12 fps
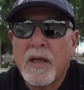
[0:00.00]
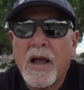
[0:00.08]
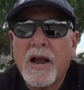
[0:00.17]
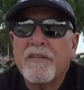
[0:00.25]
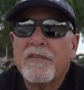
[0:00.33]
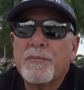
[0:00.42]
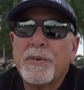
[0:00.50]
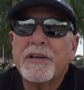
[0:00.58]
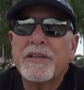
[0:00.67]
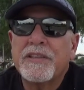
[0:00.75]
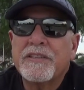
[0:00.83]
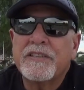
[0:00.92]
Hi
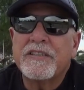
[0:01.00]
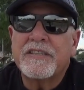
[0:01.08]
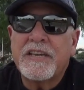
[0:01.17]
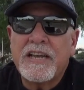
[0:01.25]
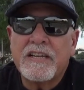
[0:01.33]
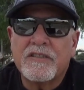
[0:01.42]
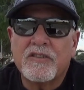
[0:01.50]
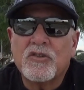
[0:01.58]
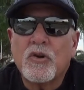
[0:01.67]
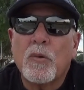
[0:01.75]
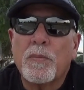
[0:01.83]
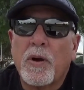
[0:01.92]
everybody, this is Dan
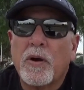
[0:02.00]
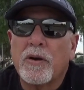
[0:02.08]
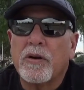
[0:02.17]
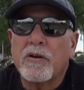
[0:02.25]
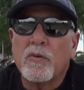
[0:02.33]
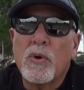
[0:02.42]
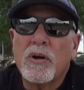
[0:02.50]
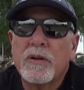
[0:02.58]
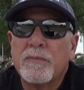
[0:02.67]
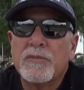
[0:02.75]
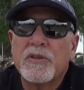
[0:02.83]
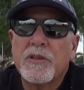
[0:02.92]
Stolbarger and
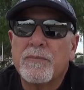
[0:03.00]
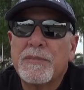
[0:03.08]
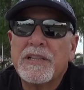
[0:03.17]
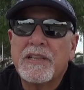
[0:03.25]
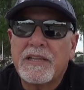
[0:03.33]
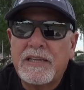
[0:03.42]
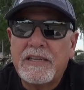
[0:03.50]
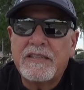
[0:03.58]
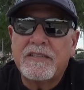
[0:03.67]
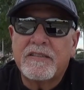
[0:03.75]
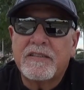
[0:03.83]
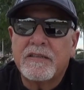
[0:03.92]
welcome to the Middle
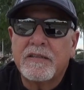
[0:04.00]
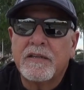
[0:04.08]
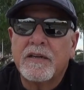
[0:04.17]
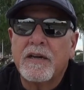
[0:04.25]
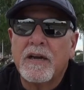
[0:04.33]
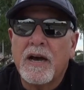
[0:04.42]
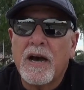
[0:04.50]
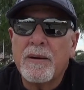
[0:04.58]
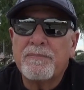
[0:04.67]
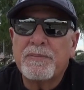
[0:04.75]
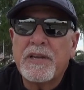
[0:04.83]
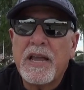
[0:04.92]
East
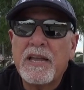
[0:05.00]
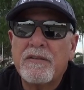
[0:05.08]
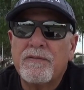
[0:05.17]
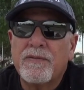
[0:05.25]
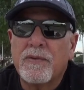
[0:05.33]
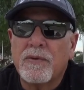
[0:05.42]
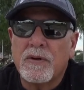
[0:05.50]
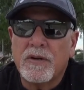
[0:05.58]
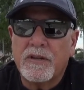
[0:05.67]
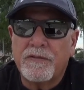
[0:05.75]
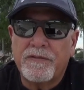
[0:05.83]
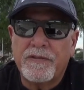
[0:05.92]
update for
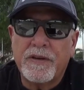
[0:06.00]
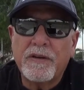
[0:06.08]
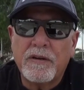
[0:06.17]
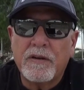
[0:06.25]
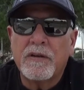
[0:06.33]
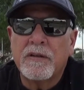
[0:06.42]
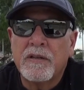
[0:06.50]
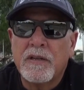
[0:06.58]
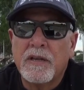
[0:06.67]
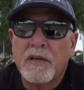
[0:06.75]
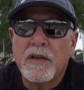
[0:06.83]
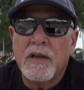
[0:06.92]
KFIR.
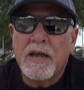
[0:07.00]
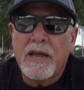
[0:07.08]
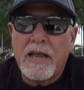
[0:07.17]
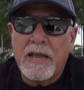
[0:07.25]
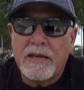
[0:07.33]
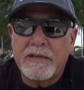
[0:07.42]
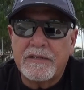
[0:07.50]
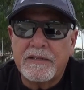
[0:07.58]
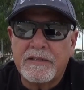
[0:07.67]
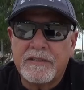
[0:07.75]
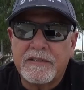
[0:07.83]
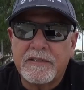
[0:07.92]
And
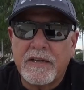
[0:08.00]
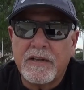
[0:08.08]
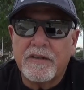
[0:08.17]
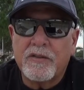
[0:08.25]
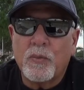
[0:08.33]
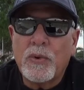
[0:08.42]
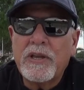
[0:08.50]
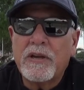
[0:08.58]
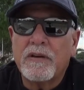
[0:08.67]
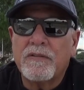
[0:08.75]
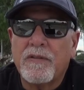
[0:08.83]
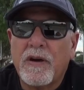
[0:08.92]
it's the week
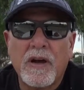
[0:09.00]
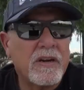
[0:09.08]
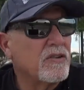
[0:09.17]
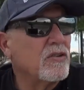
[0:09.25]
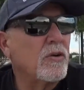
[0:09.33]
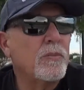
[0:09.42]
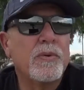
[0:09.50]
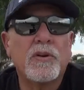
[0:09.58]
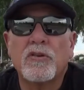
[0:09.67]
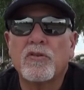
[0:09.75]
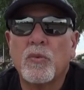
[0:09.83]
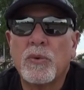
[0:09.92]
of
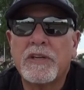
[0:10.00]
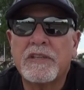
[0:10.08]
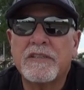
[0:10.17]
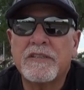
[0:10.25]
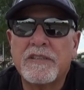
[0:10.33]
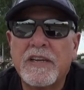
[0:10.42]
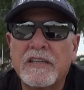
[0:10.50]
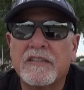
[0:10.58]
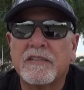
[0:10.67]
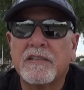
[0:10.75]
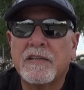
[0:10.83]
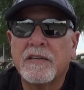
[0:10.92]
October
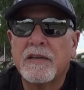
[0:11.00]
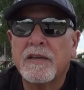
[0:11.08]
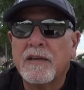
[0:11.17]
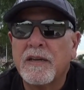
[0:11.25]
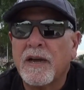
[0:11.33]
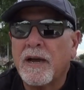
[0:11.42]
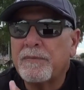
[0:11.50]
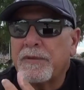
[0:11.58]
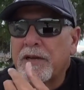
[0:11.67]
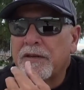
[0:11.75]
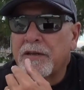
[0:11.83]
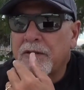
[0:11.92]
26th. I'm
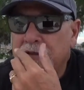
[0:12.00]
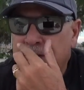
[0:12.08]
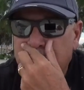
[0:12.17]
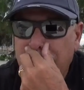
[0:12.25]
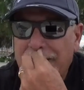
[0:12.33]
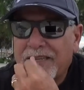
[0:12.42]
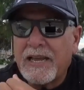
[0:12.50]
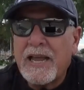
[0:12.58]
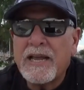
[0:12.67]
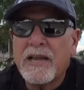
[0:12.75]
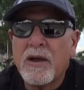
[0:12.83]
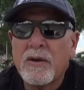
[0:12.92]
down here in San
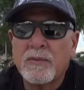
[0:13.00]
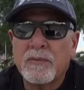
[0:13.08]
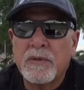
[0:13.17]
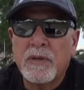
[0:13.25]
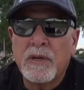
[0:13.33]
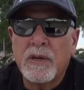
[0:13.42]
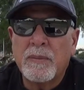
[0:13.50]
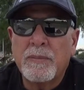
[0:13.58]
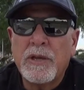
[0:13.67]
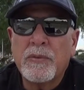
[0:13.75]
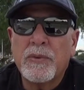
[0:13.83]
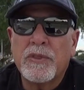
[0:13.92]
Diego
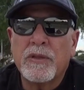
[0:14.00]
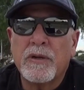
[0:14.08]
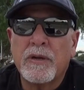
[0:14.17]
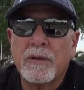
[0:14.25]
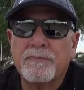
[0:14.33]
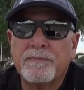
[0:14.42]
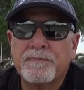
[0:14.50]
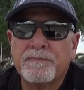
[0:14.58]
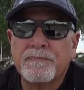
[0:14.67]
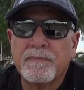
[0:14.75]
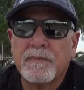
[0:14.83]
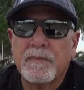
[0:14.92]
being with
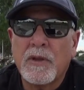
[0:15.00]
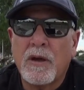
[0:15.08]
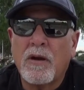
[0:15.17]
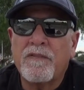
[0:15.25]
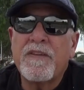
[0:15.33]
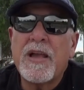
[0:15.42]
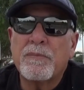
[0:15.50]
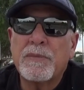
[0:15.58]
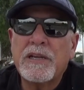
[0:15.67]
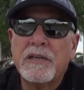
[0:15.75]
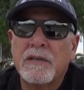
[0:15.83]
our family.